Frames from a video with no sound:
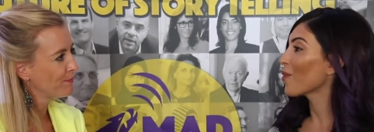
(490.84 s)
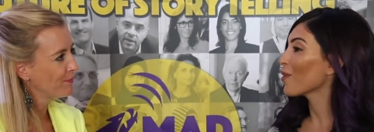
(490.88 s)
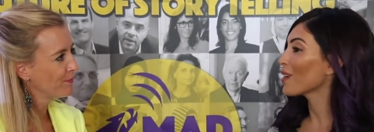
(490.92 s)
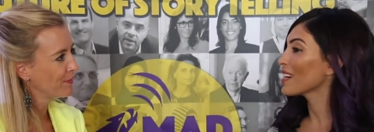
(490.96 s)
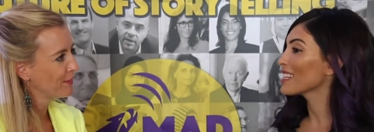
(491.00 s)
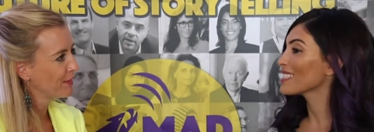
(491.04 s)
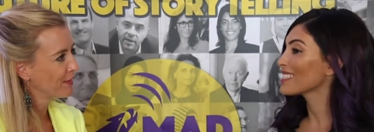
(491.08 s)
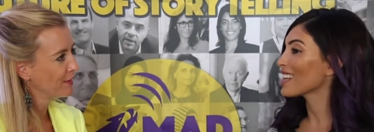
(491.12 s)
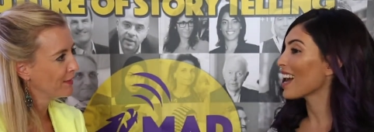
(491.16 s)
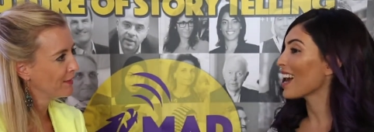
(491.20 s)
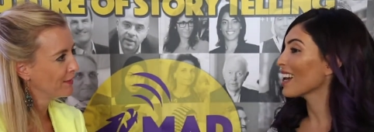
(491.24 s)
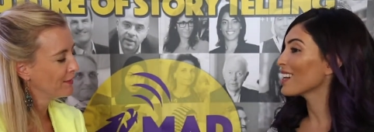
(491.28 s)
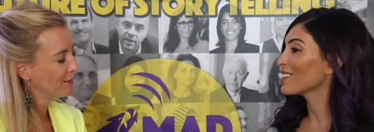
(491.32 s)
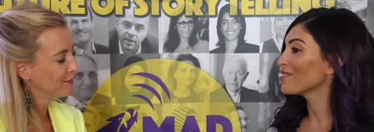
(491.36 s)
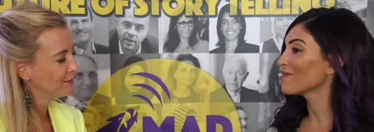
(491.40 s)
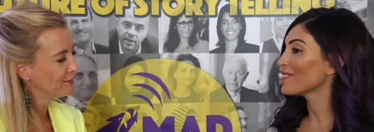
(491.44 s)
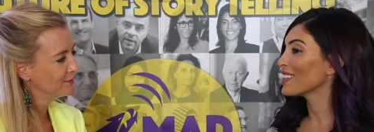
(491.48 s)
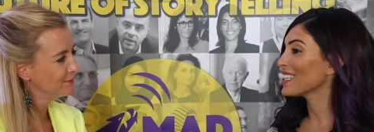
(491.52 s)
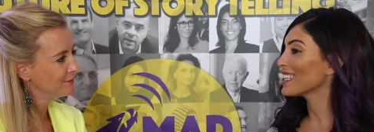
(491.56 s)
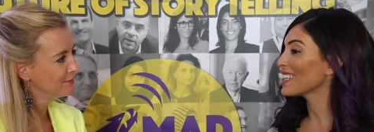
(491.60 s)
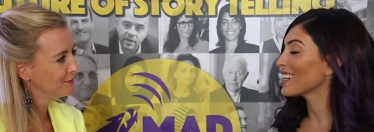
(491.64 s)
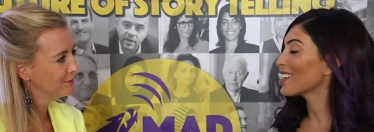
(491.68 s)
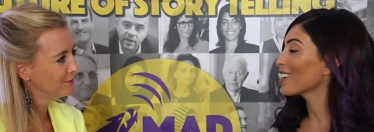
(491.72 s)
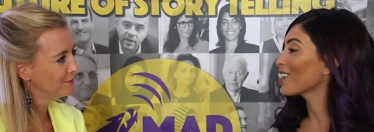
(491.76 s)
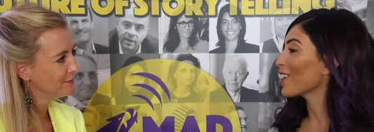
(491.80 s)
Speaker 1: always I
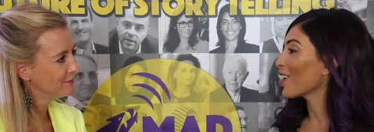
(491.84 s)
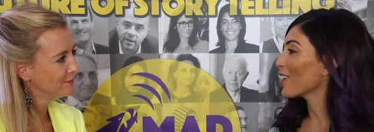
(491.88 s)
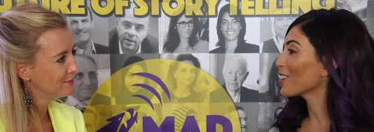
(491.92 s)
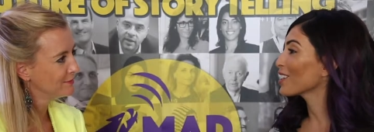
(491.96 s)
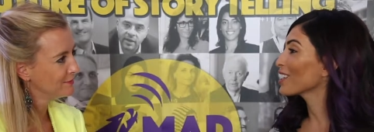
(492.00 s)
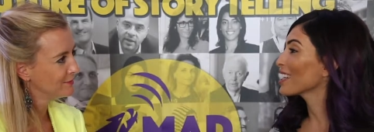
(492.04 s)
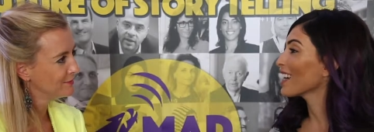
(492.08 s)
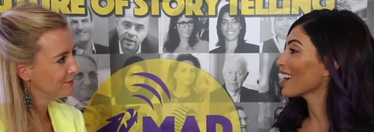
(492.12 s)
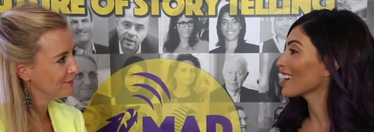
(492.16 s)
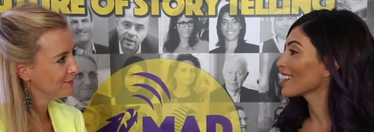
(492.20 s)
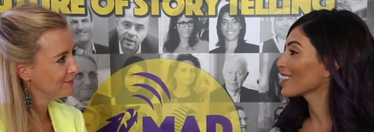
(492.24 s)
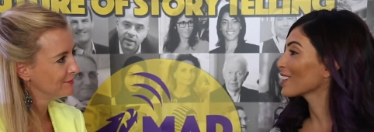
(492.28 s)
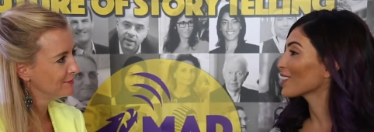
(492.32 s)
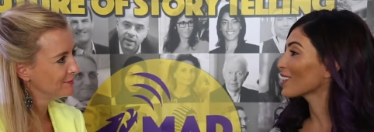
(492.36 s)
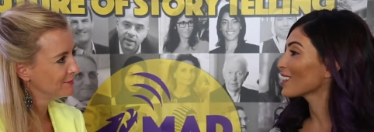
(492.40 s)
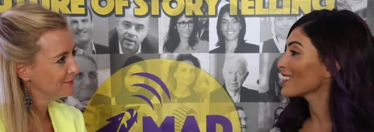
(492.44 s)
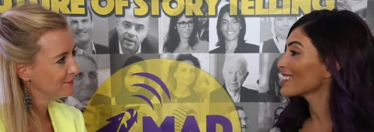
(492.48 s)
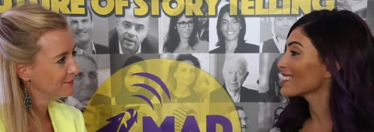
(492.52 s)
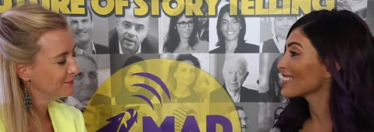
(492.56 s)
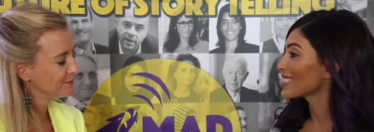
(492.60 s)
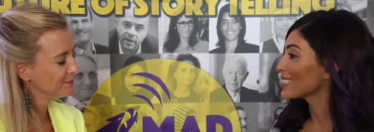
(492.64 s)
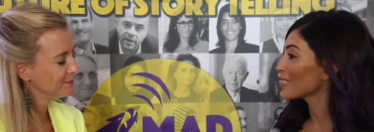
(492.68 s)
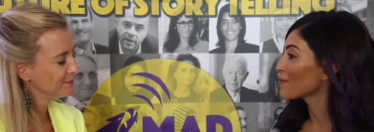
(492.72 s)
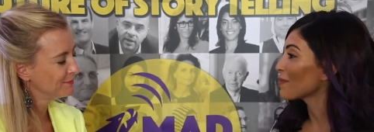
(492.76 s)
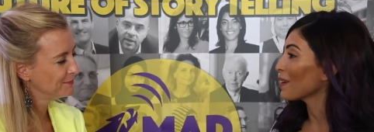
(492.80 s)
meet a lot of young
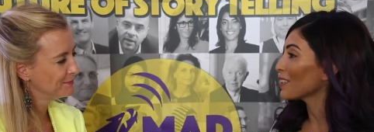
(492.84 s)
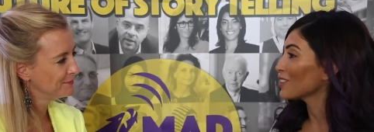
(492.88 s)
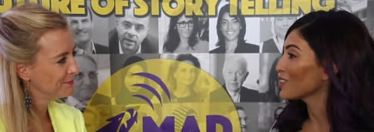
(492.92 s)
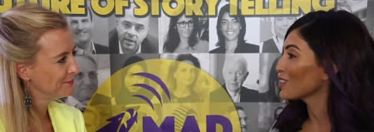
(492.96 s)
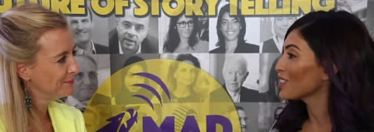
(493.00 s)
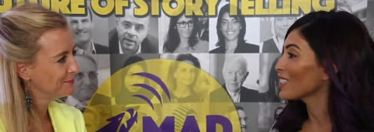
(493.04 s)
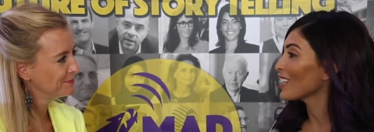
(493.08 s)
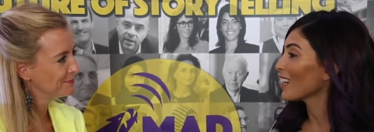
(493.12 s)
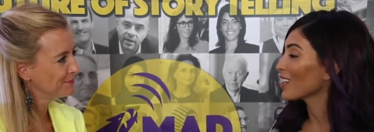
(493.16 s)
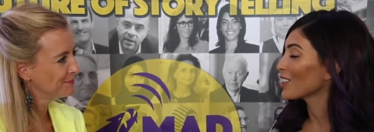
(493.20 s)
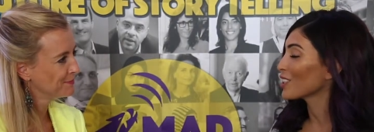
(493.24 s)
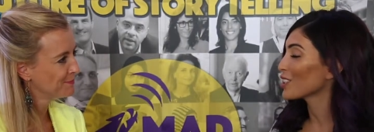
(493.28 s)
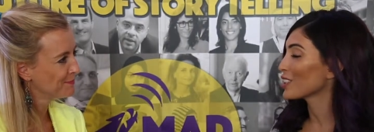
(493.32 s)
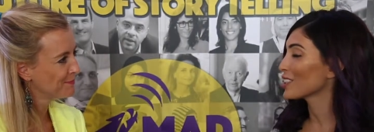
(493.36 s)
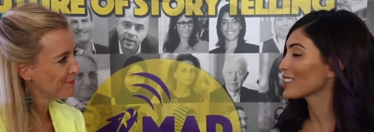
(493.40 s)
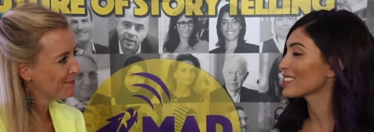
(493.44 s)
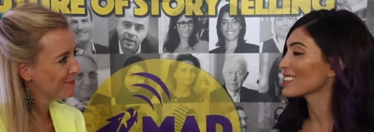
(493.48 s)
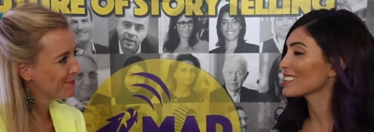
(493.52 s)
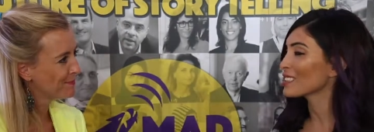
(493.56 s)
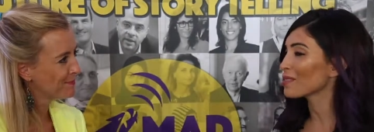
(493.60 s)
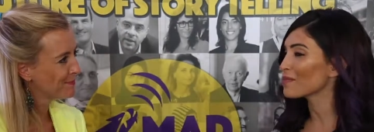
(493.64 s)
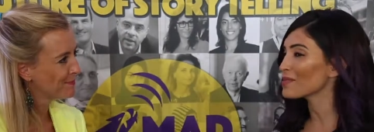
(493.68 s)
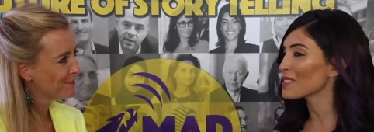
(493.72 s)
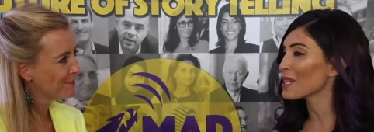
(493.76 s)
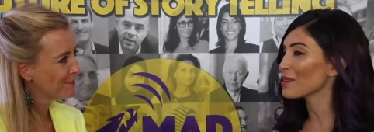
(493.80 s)
girls, especially young
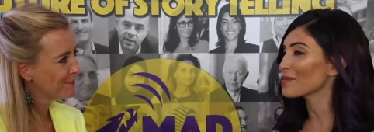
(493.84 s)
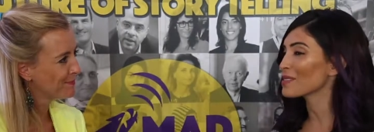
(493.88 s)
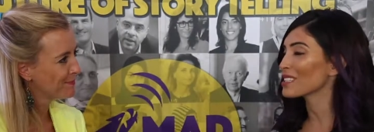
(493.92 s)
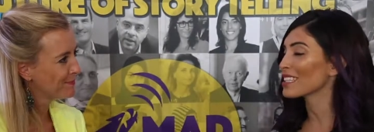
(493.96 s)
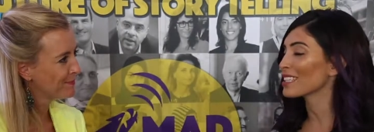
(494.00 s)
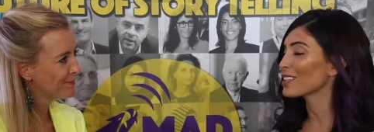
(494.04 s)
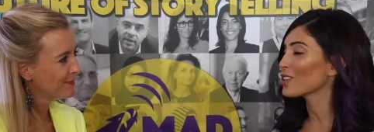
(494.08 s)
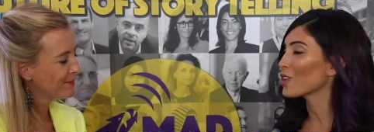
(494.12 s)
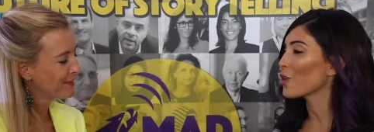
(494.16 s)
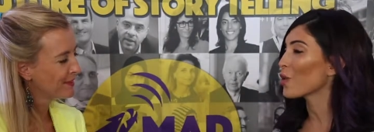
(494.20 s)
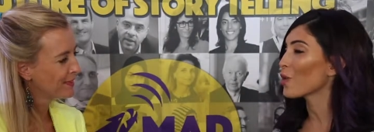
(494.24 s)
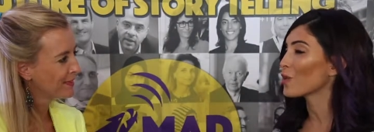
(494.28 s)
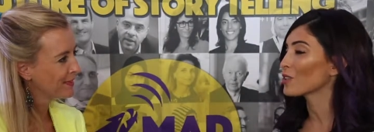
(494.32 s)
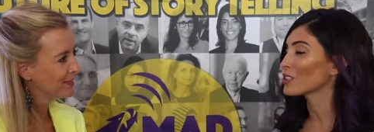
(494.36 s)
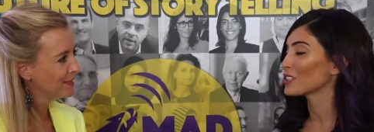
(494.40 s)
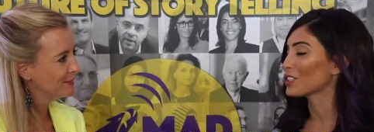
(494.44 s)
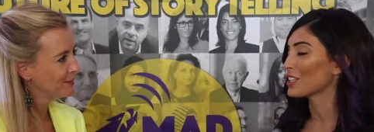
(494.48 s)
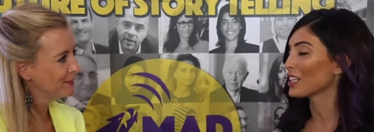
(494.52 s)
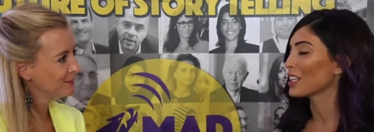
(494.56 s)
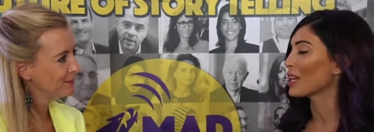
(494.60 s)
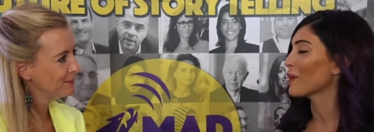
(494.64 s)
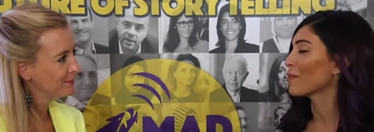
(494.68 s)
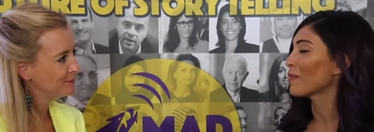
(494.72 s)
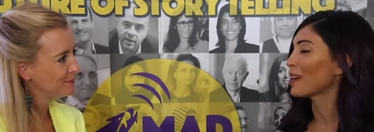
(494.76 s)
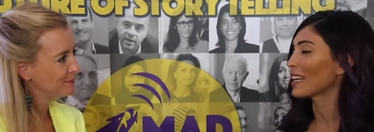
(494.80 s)
girls. Sometimes a little older,
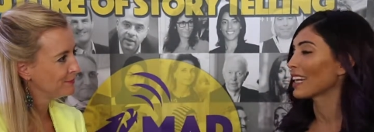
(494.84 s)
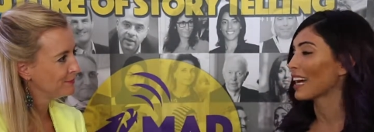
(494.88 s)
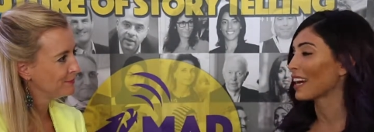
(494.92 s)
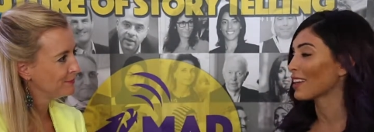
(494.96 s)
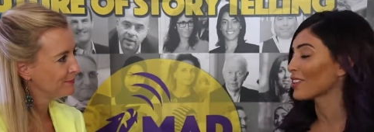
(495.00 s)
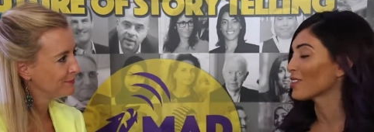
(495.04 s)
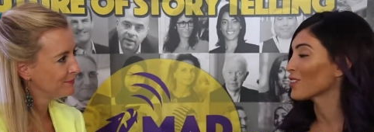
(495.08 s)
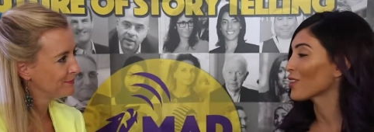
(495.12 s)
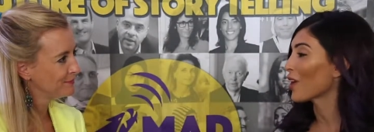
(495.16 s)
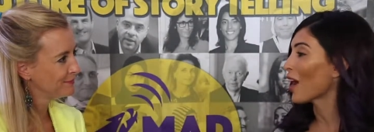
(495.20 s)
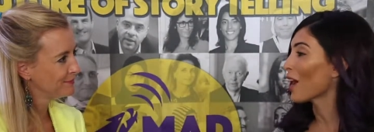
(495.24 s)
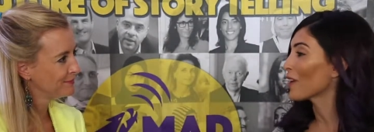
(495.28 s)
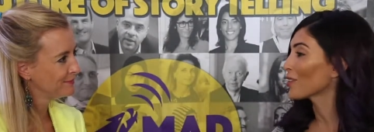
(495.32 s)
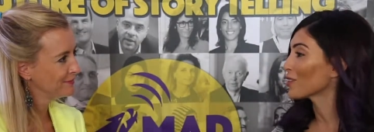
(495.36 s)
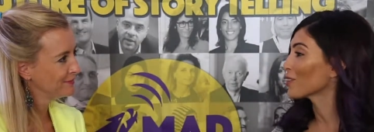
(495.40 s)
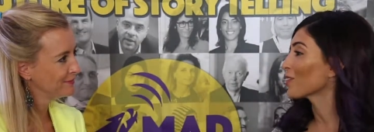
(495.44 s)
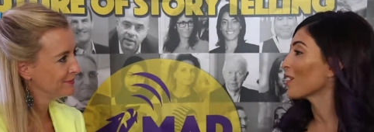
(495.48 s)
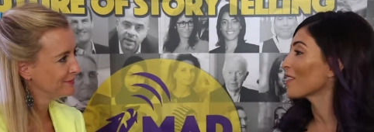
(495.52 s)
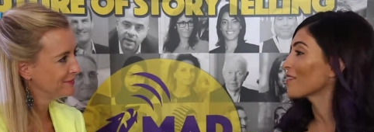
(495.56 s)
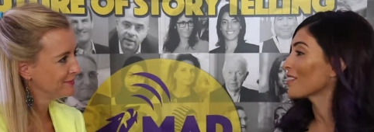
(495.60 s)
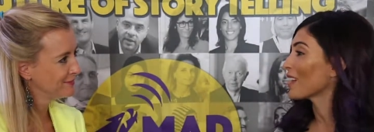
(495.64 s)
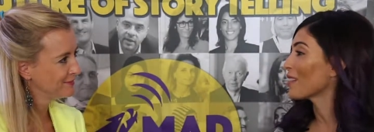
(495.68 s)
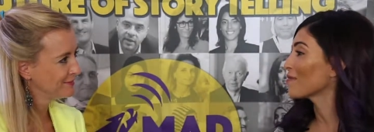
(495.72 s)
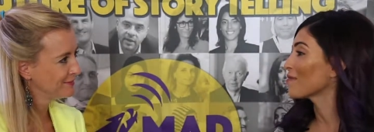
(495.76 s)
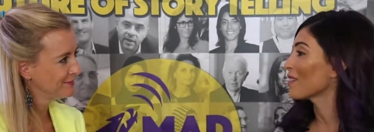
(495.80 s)
and I'm like, I don't know how you
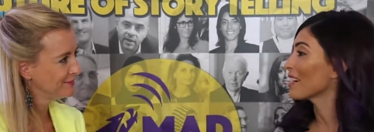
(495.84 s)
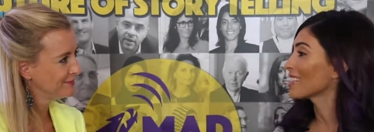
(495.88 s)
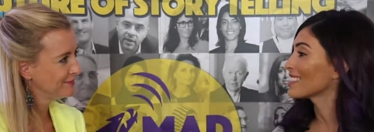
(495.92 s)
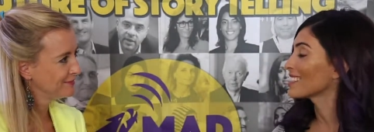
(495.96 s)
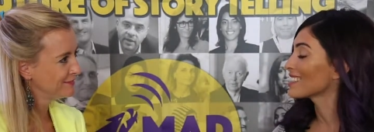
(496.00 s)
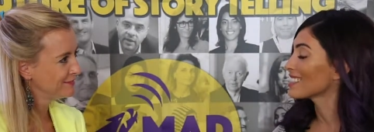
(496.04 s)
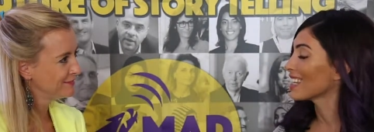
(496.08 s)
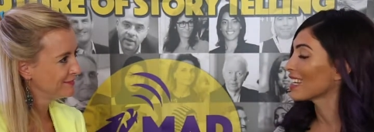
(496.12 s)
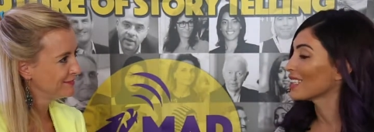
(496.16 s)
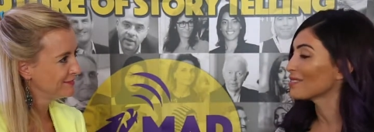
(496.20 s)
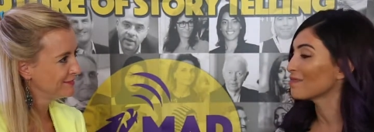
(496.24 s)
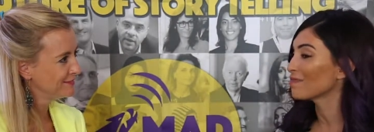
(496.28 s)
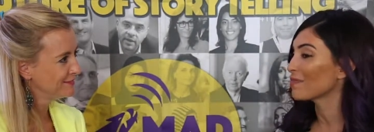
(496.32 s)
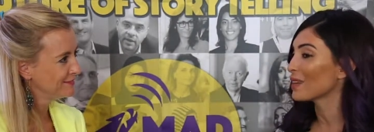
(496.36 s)
have that mindset.